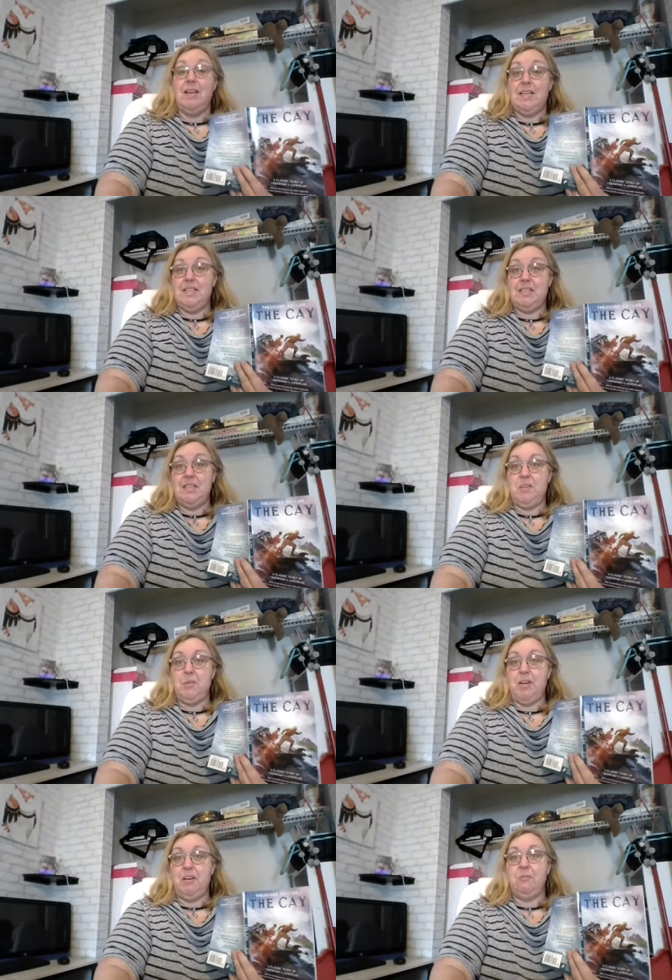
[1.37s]

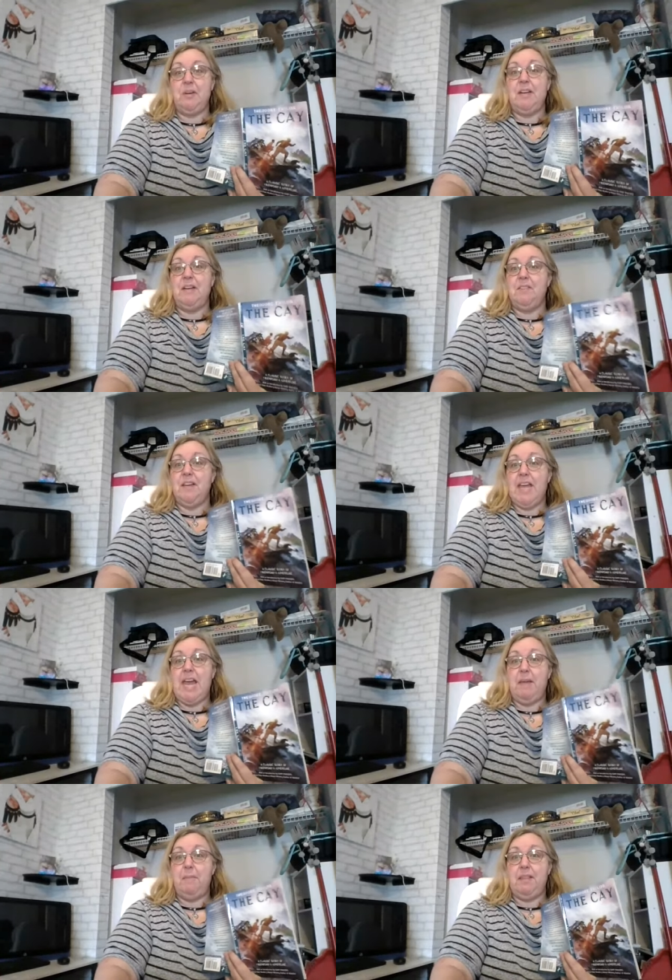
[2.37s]
Continuing our reading of The
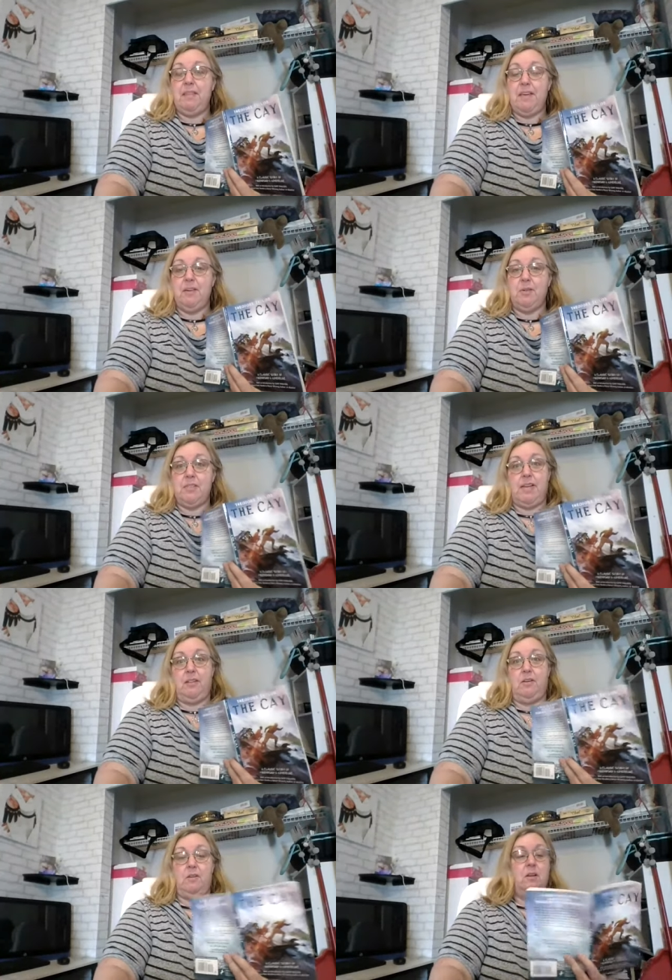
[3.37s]
Cay by Theodore
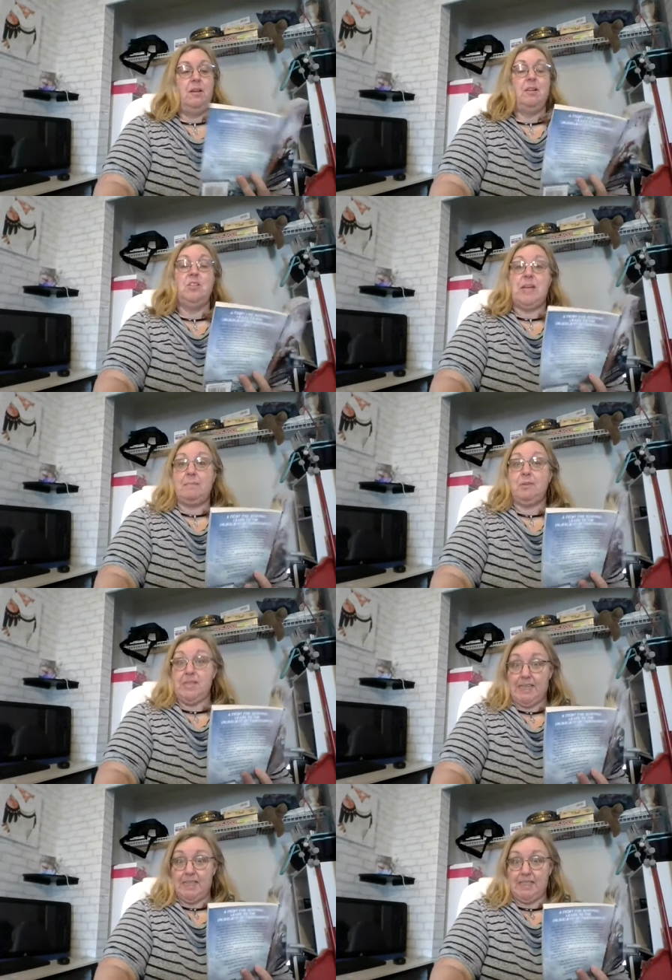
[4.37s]
Taylor, Chapter
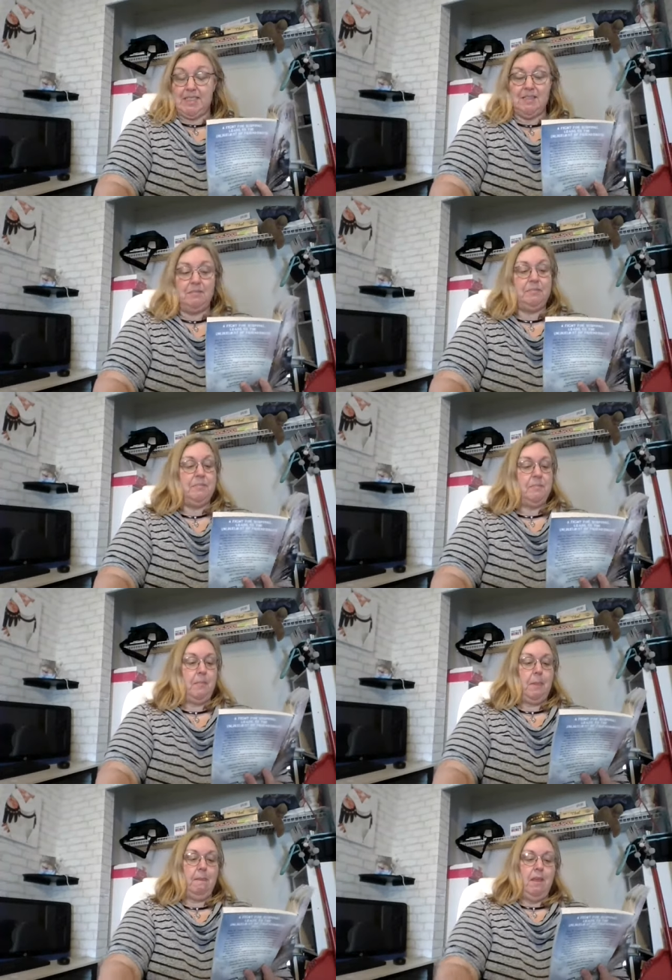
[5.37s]
6.
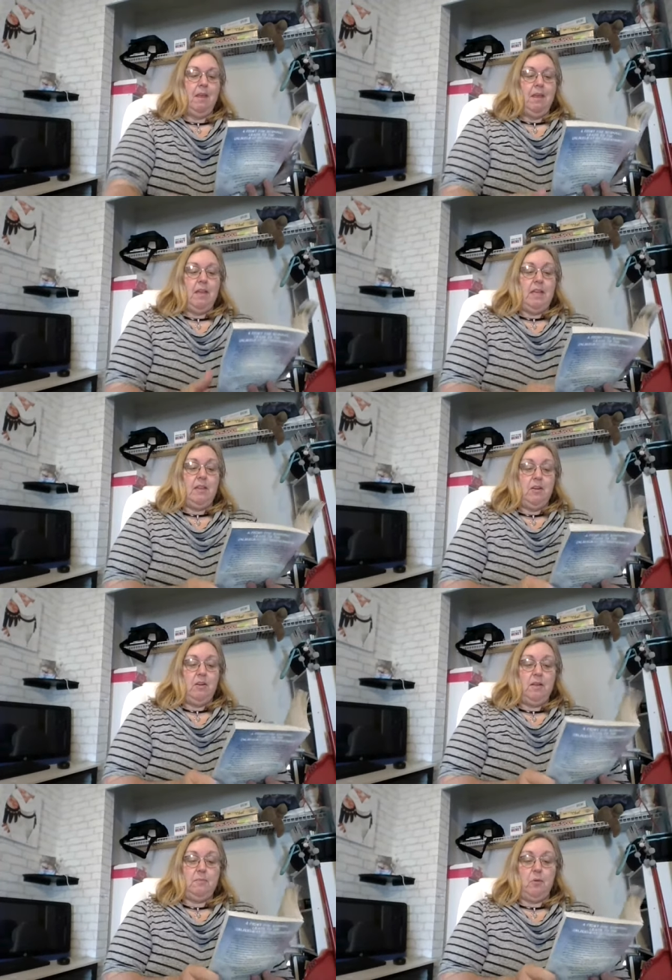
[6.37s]
In the
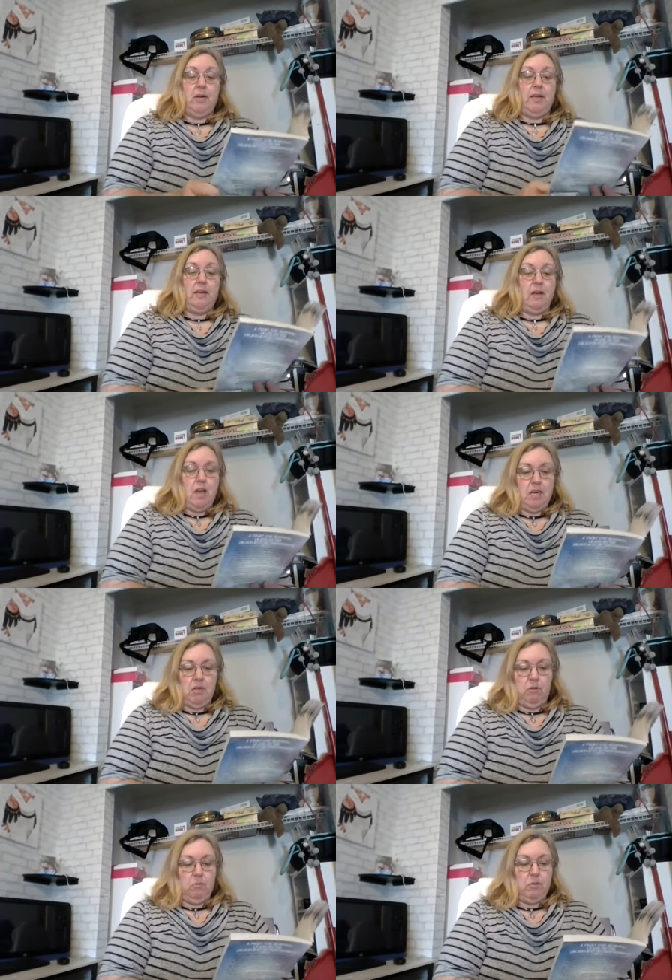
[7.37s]
early morning, I
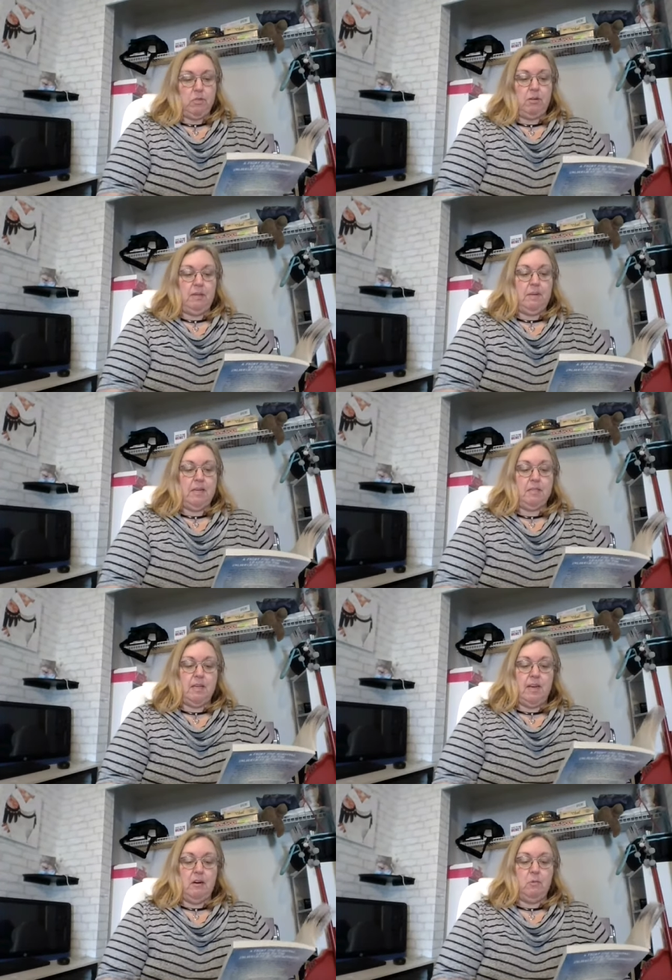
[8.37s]
knew it was early because
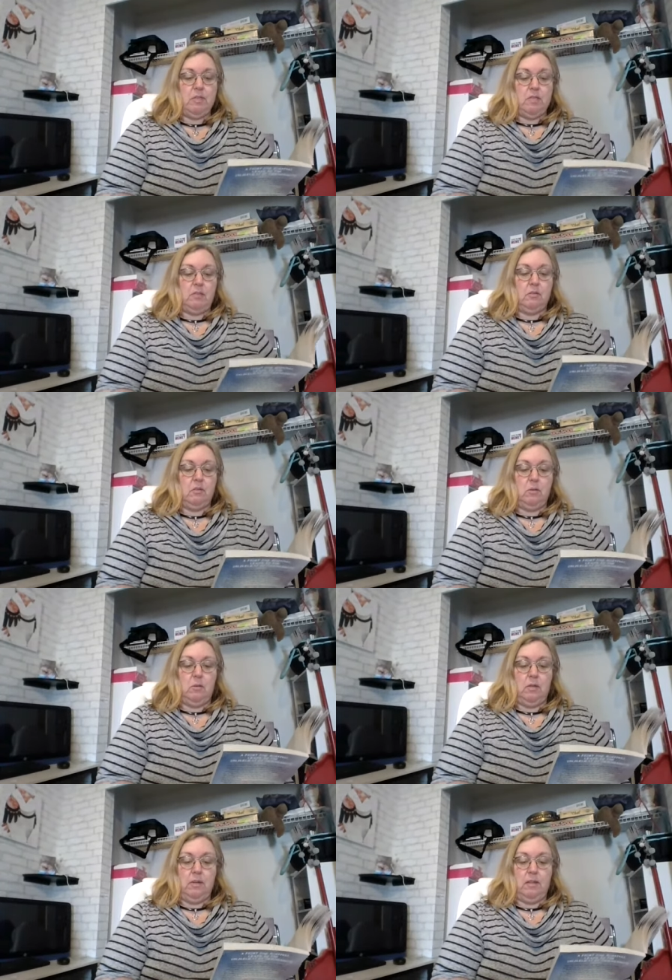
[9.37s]
the air was still
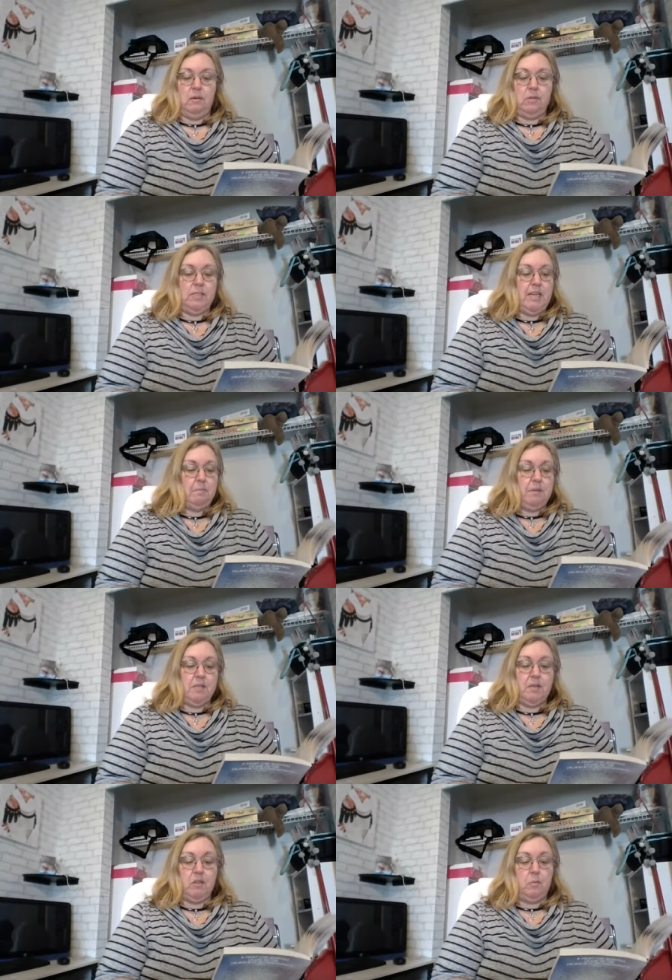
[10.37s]
cool and there was
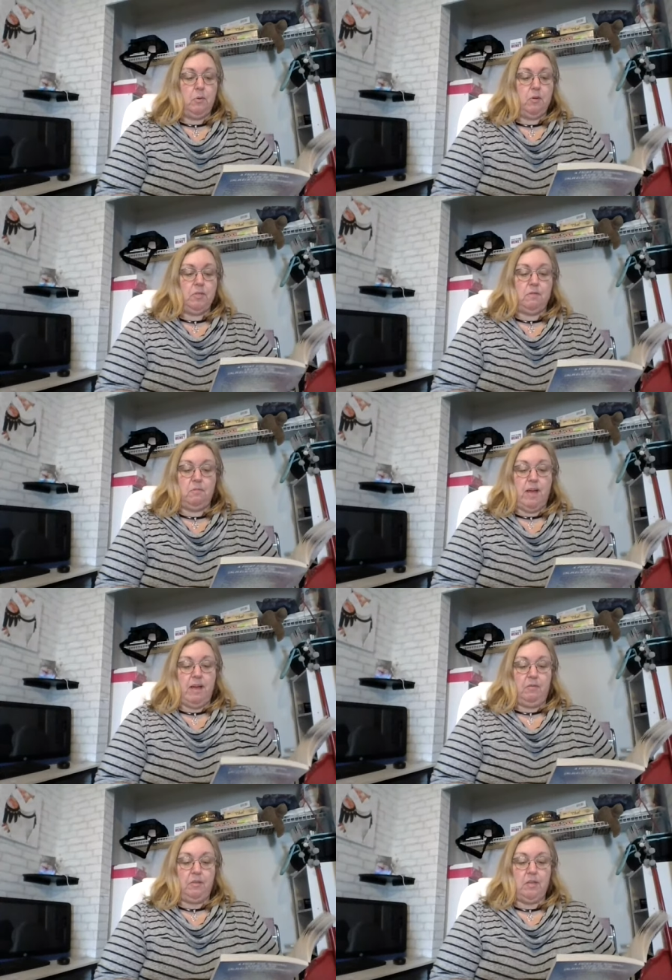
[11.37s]
dampness on the boards of the
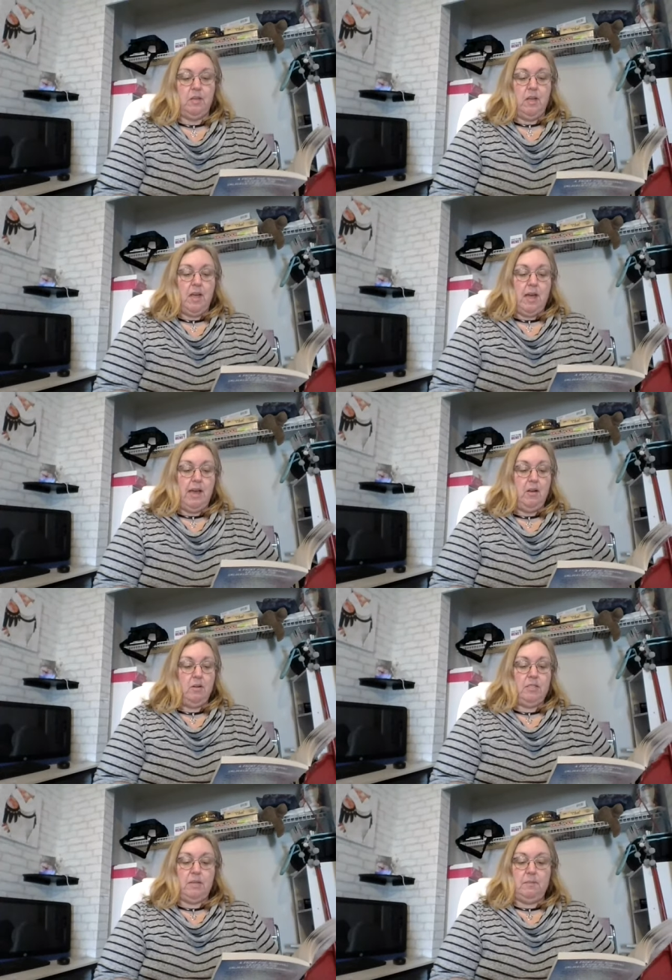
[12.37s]
raft, I
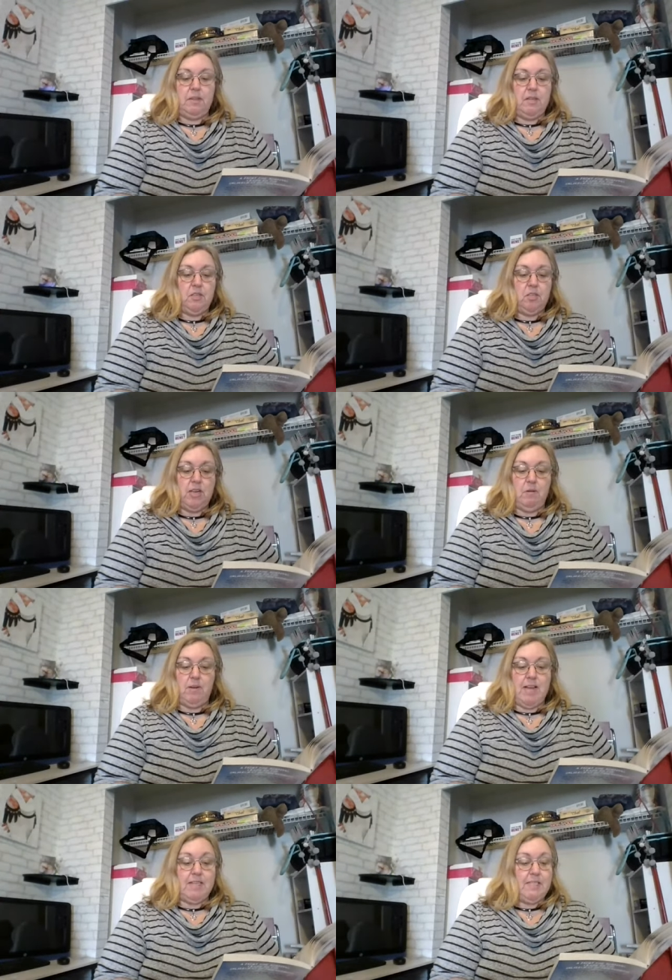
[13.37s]
heard Timothy
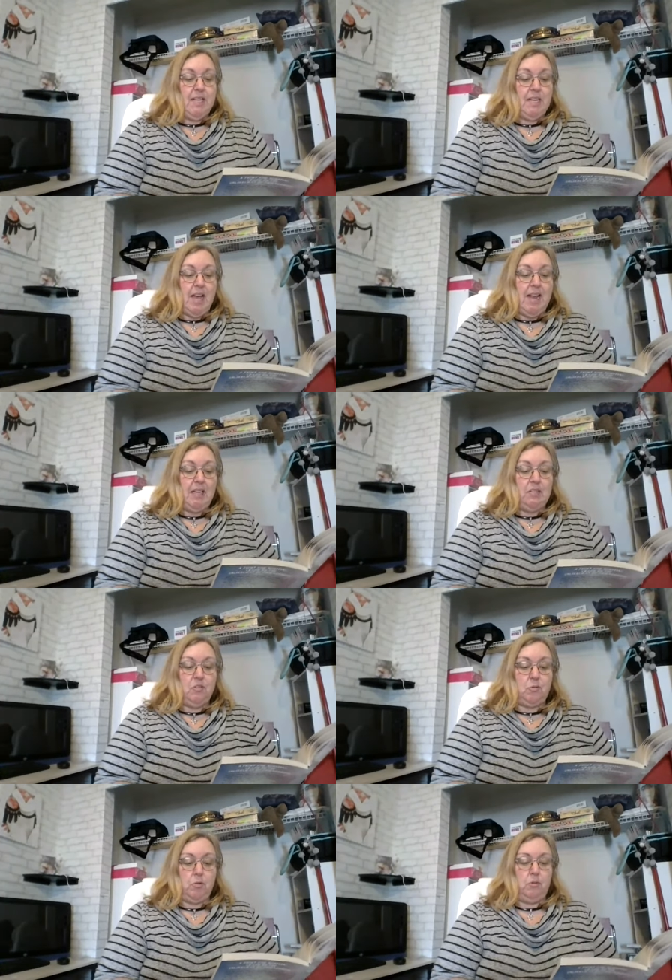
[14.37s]
shout, "I see an
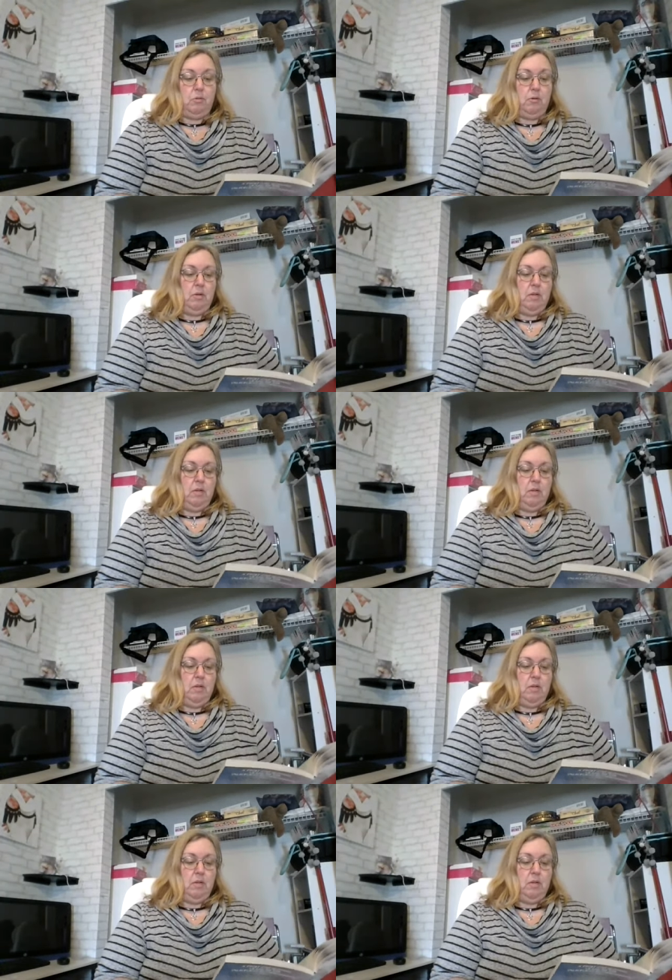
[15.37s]
island, True!"